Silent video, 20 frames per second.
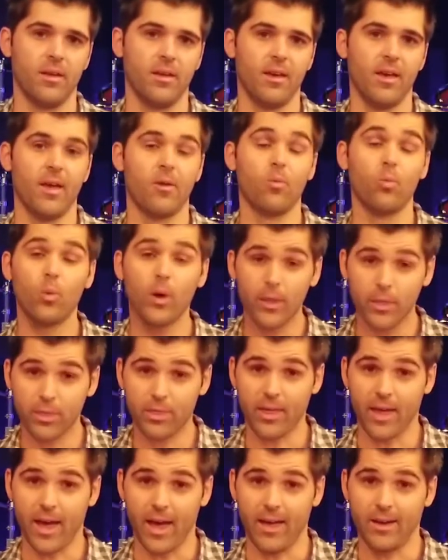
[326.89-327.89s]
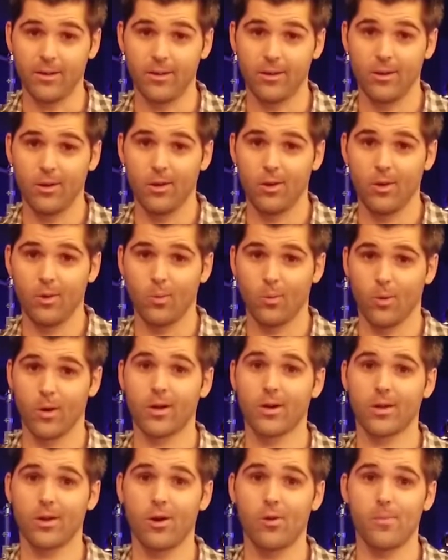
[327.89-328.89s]
And with that, we're
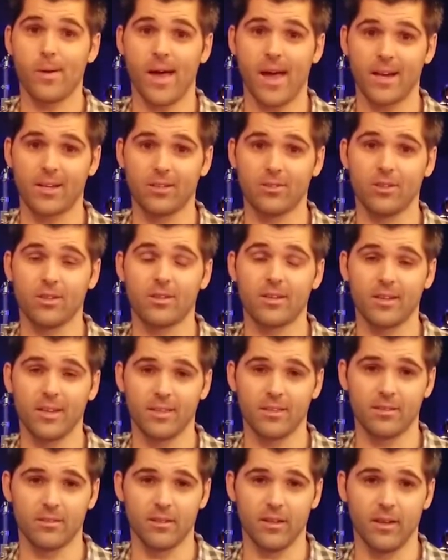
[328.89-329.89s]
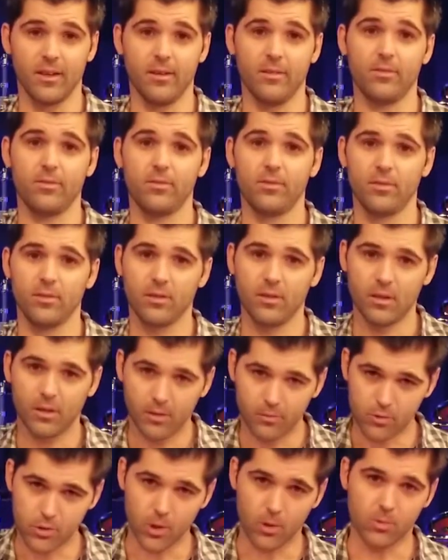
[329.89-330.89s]
going to go back to looking at the life of
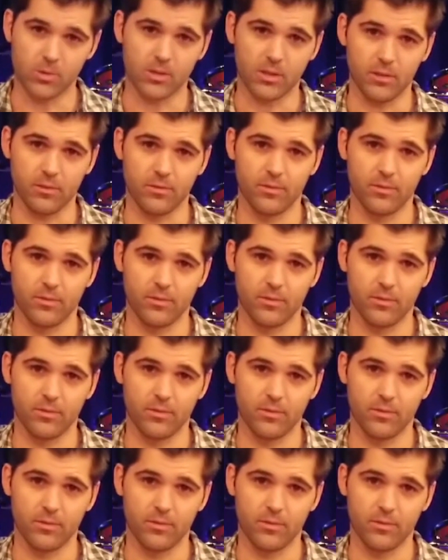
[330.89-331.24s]
Joseph.